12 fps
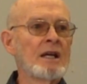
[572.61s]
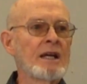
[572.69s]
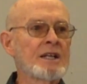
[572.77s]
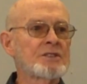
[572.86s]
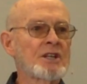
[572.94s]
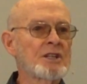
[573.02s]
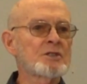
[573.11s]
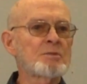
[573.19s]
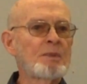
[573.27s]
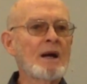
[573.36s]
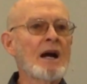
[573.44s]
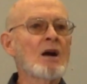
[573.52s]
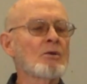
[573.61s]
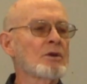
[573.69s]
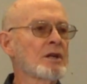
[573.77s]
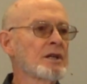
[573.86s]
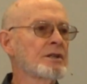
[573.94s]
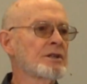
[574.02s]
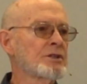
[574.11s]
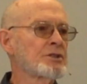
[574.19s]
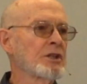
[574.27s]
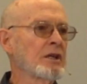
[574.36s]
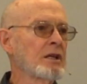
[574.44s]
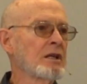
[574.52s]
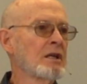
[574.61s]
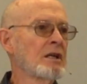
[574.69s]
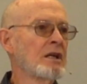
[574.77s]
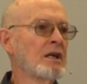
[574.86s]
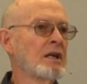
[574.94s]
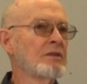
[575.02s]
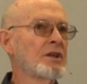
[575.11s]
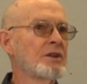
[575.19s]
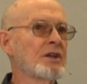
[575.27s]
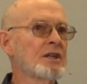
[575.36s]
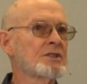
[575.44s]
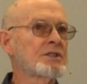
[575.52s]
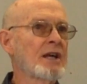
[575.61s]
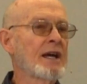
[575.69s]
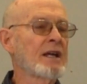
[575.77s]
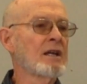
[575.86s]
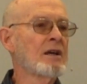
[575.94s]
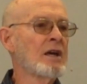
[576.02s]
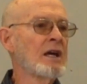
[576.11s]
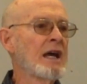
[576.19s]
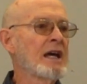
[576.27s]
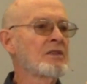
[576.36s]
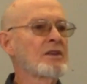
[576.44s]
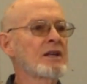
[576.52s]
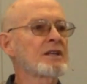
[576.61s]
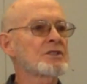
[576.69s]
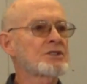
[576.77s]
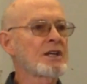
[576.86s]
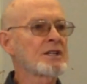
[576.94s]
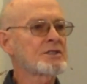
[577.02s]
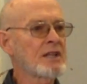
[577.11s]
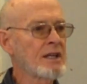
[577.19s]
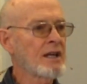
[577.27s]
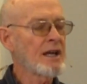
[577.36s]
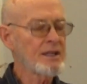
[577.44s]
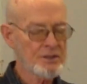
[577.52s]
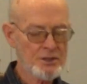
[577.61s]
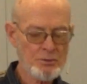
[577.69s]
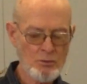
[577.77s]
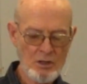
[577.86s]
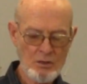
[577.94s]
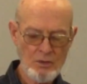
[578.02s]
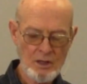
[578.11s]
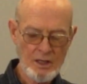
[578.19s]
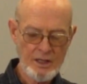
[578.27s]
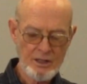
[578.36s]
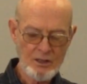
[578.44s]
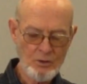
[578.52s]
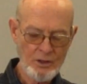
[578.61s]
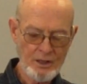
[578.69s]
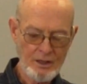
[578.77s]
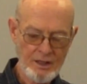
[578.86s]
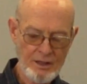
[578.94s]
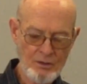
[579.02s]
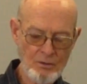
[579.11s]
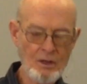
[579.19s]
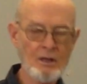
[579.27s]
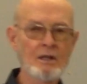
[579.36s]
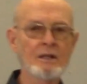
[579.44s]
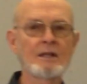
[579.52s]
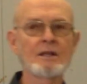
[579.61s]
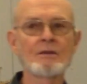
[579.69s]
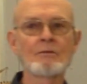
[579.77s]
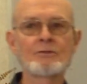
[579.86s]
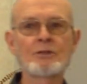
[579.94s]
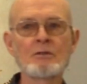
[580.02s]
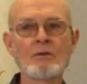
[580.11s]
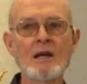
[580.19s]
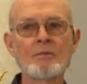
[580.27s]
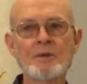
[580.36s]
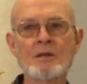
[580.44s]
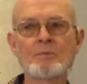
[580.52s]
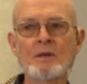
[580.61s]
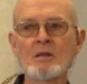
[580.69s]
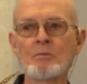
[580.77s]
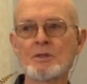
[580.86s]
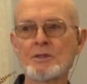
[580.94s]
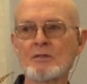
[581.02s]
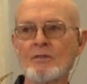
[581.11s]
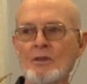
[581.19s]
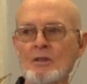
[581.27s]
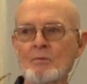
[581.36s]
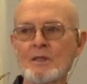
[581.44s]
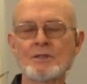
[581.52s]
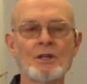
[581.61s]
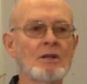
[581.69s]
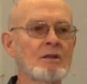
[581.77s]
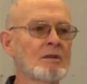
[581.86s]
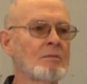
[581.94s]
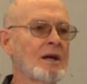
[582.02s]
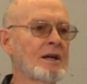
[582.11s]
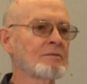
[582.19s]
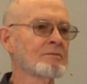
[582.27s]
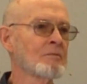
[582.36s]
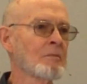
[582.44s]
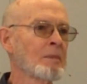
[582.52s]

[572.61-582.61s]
It's His power and energy that does that. And then it says, and I just want to relay here quickly, I don't want to get too wrapped up in it, but you've heard me talk about